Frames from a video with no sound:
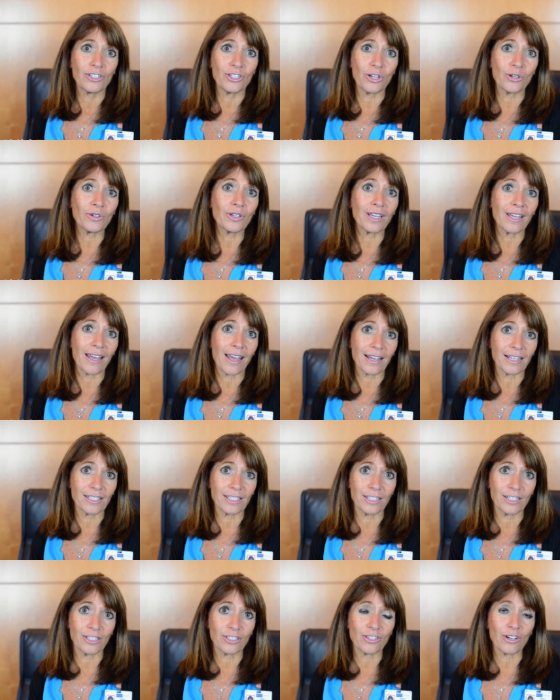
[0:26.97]
Choking
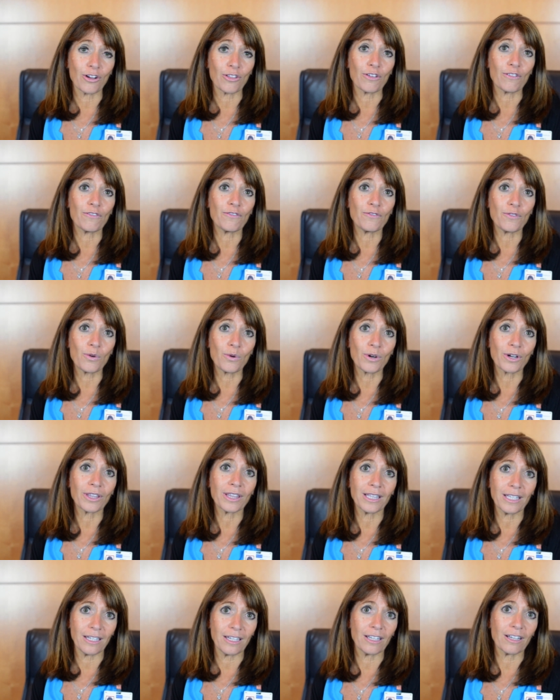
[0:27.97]
accidents are the fourth
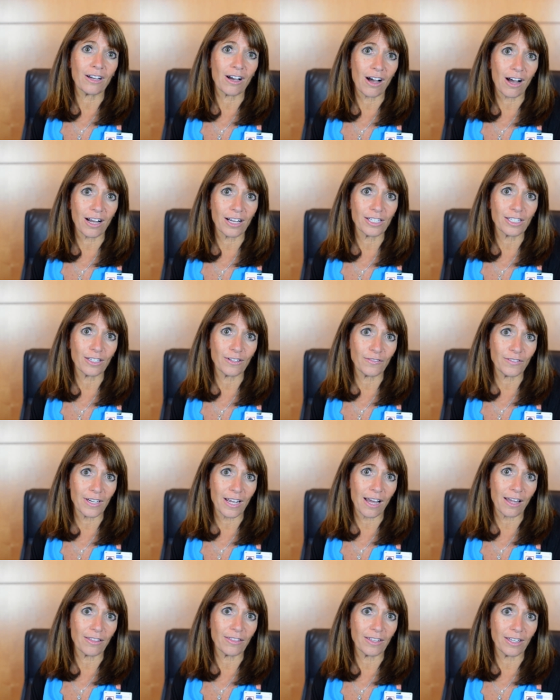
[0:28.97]
leading cause of
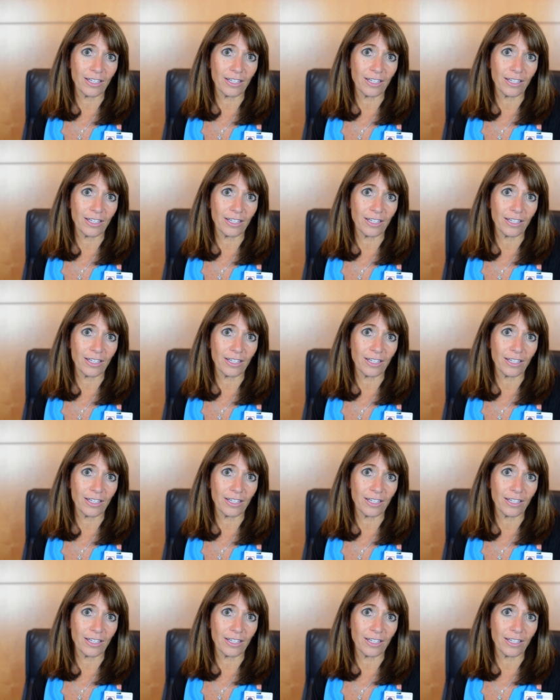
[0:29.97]
death